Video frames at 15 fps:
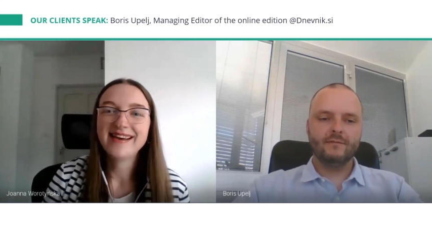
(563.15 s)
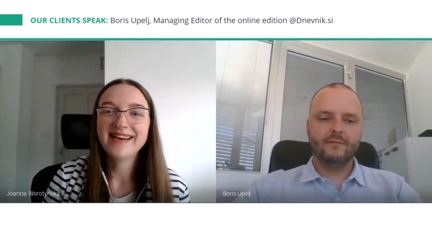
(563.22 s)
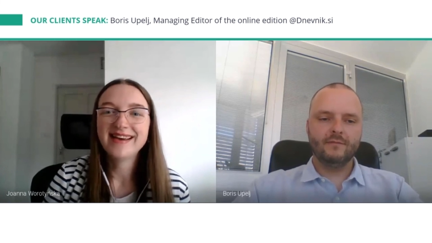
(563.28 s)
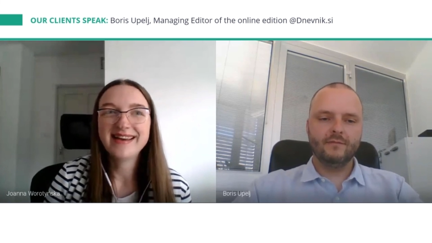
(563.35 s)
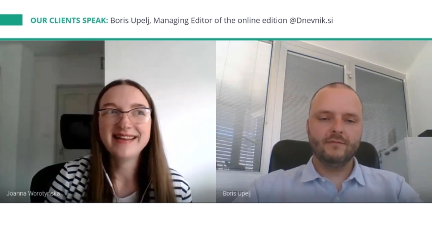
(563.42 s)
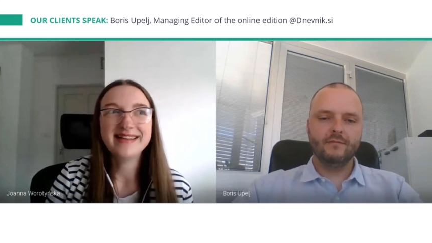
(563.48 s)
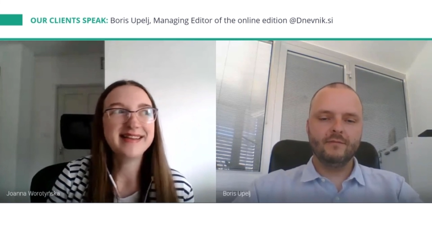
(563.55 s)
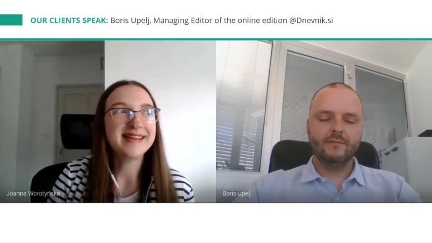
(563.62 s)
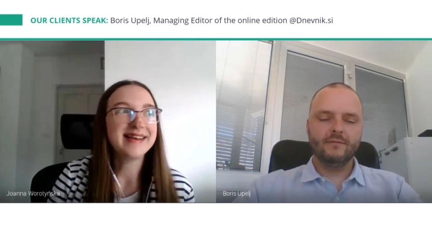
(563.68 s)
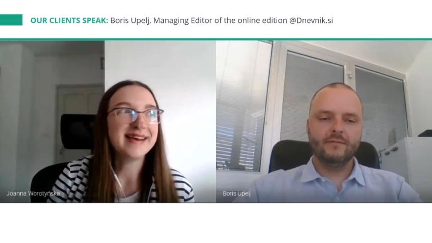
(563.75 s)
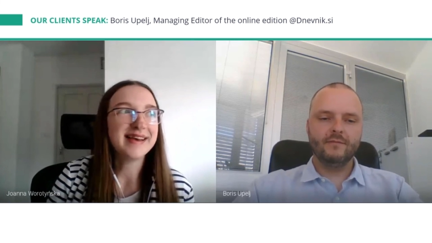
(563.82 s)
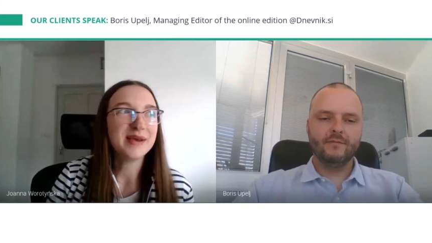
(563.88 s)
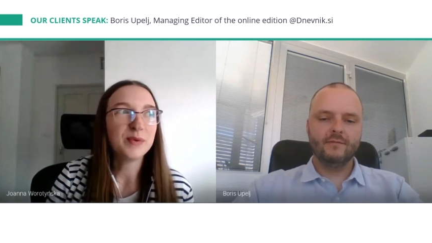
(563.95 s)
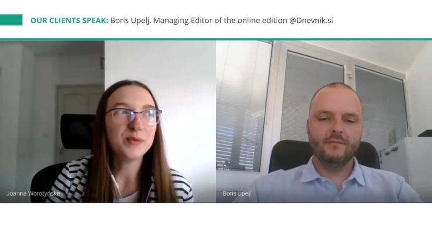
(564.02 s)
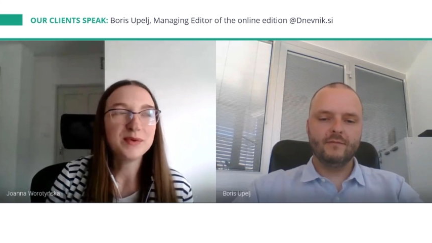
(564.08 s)
Speaker 1: Mm-hmm.
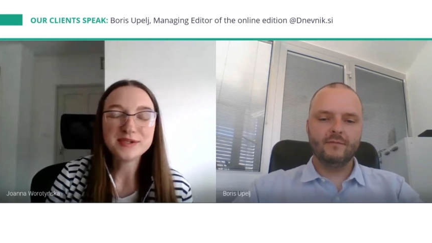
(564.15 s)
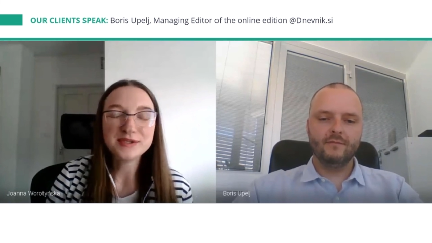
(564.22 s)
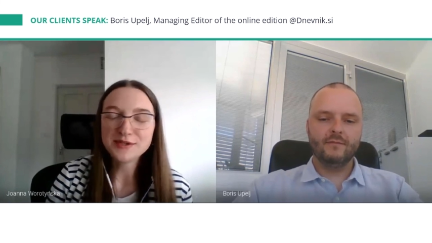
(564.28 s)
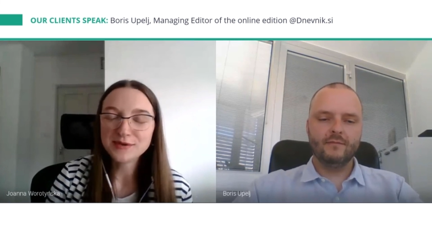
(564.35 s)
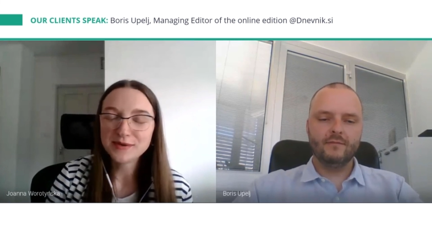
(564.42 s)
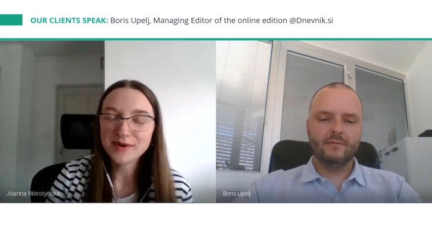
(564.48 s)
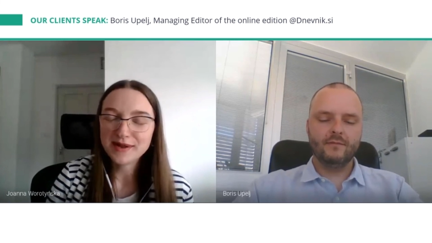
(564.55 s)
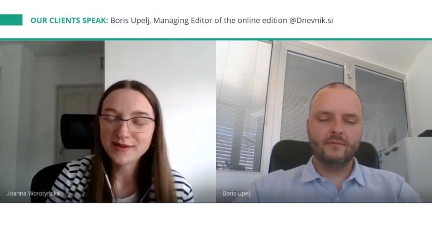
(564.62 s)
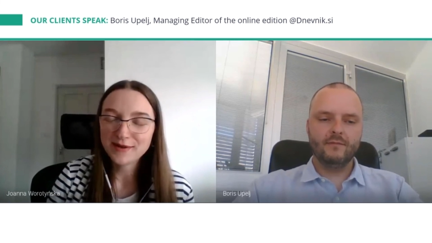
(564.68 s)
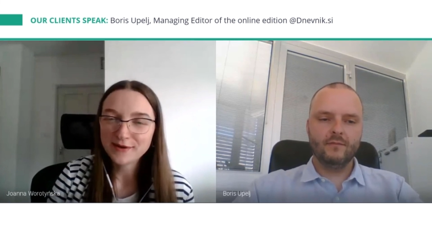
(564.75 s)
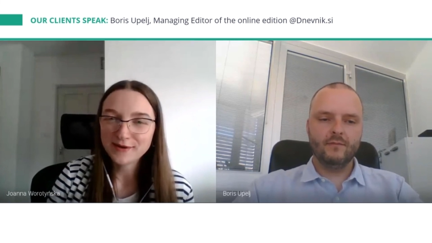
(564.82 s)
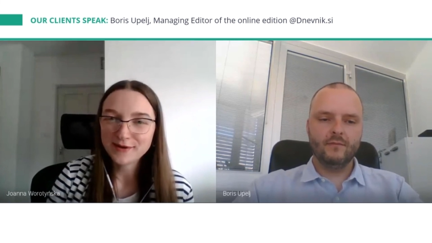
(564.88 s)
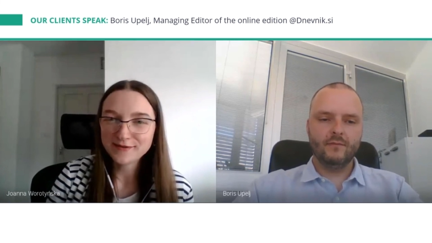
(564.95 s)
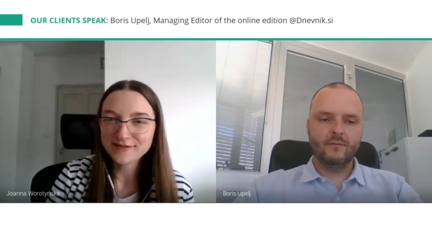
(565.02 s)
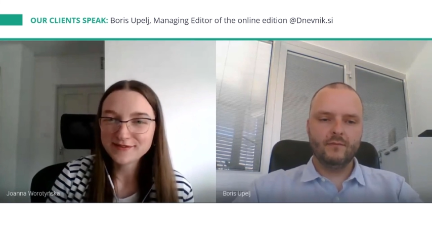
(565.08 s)
Uh, and I
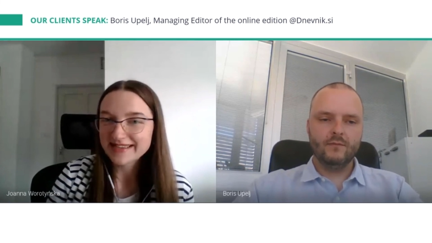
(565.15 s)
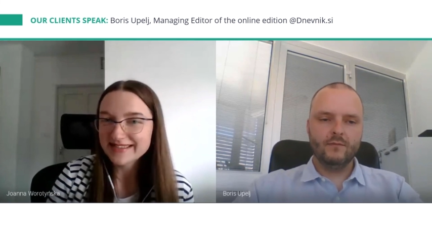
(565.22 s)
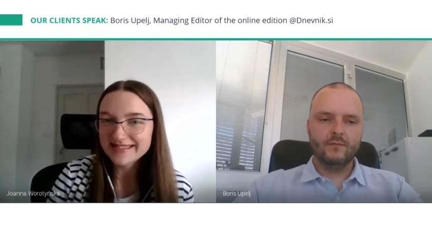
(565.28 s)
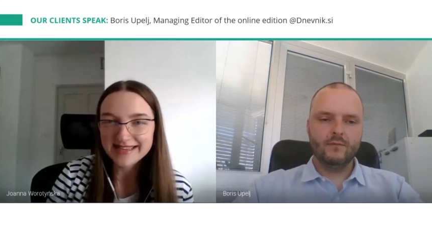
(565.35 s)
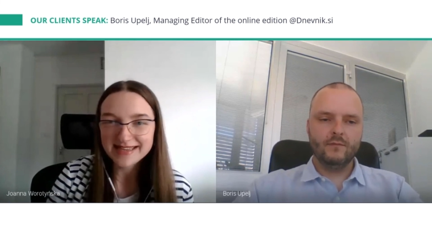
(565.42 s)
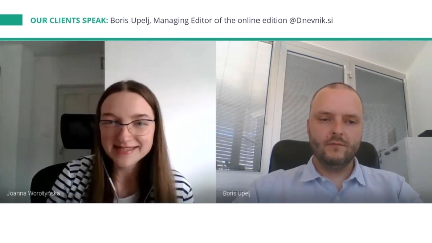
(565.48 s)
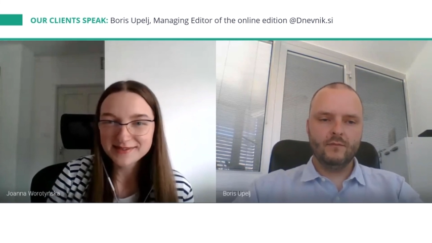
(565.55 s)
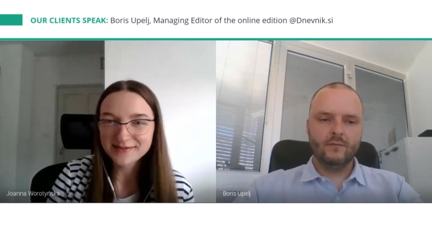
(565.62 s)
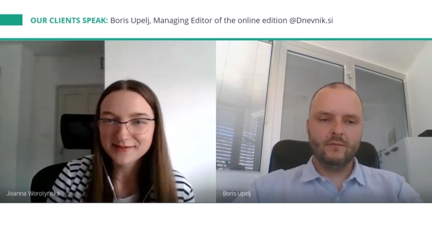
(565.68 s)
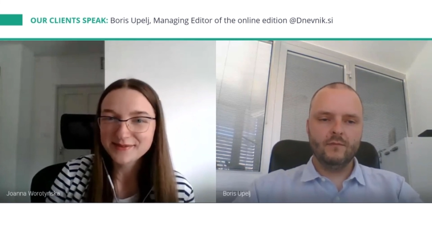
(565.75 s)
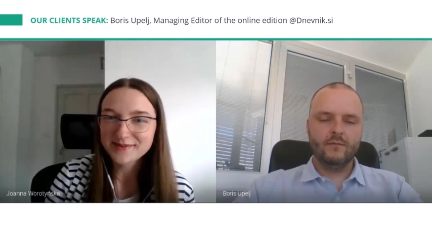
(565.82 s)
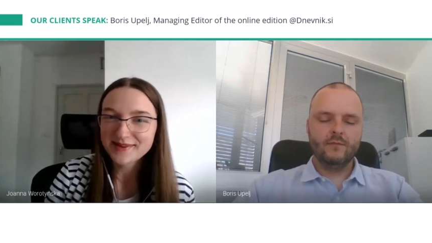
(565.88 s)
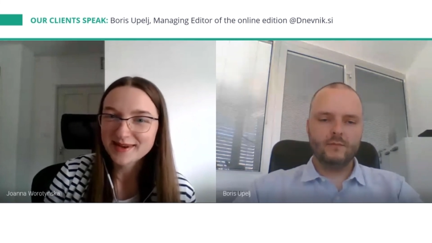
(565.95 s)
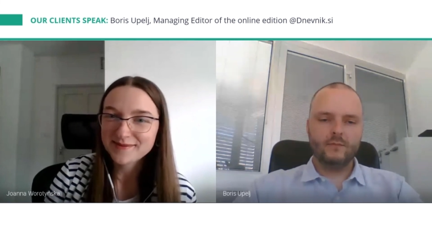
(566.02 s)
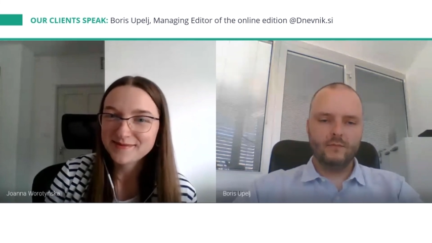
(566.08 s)
wish you a lot
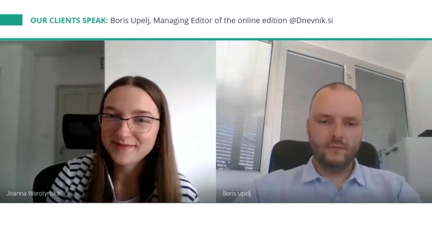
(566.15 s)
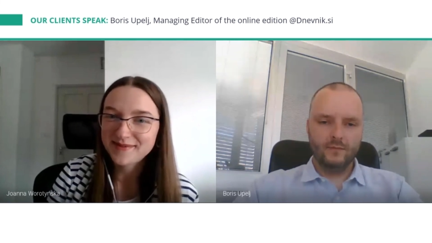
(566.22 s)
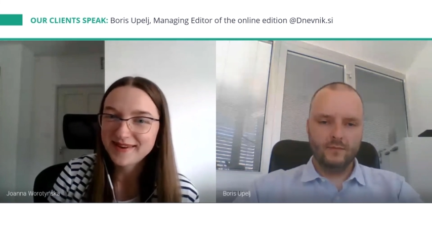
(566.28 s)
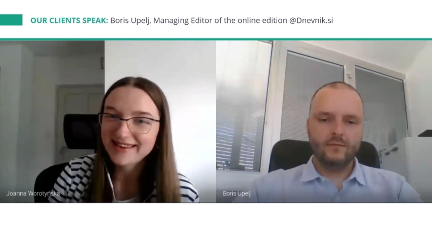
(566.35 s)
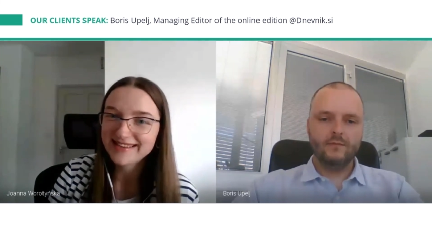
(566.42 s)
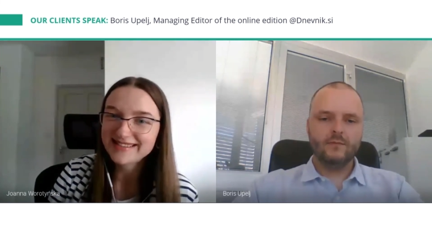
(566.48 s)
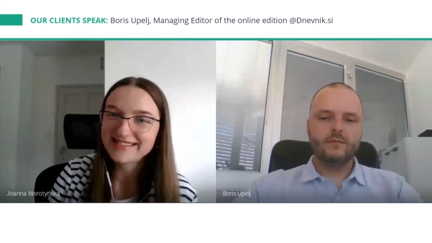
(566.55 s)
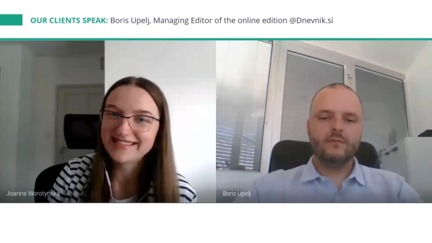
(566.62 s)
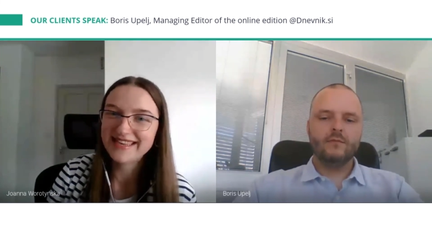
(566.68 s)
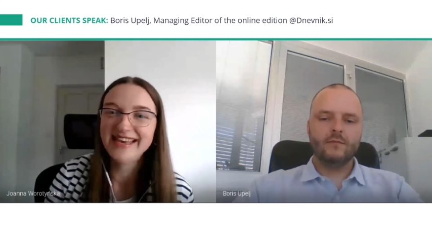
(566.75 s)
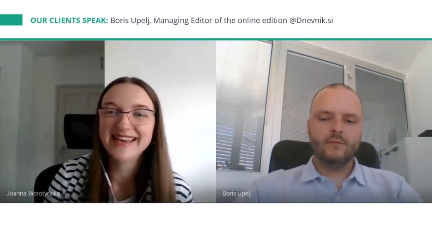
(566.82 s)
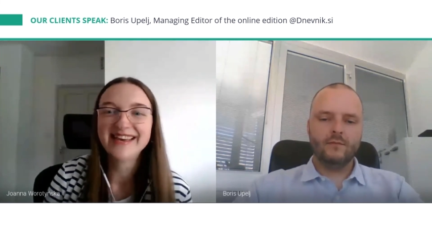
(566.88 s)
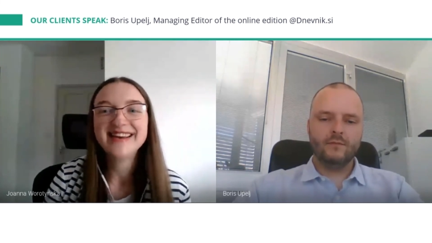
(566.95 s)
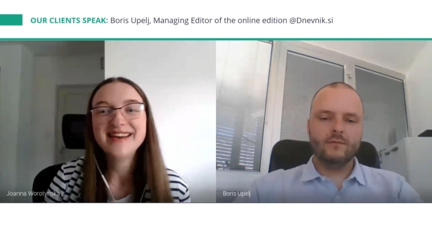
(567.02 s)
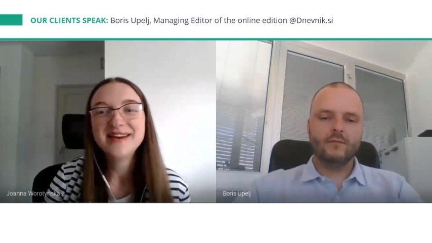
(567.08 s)
of successful
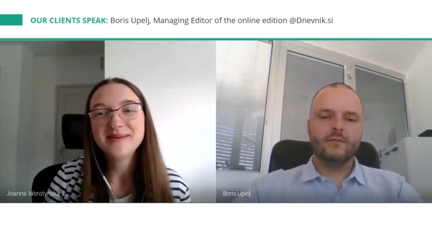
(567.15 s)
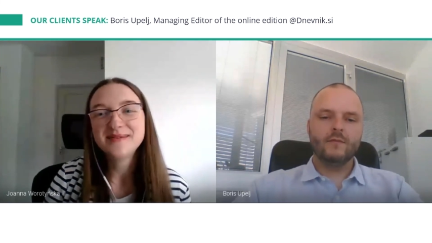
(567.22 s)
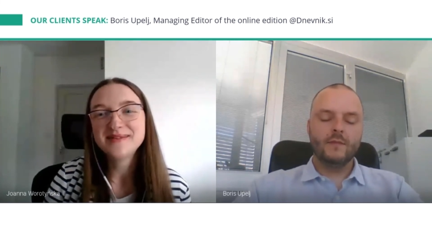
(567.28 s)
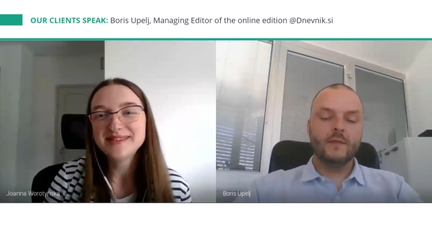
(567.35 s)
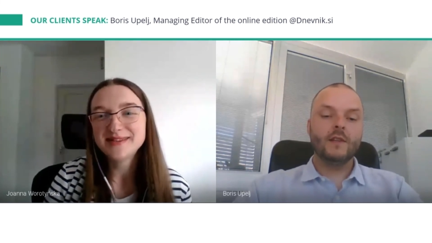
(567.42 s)
campaigns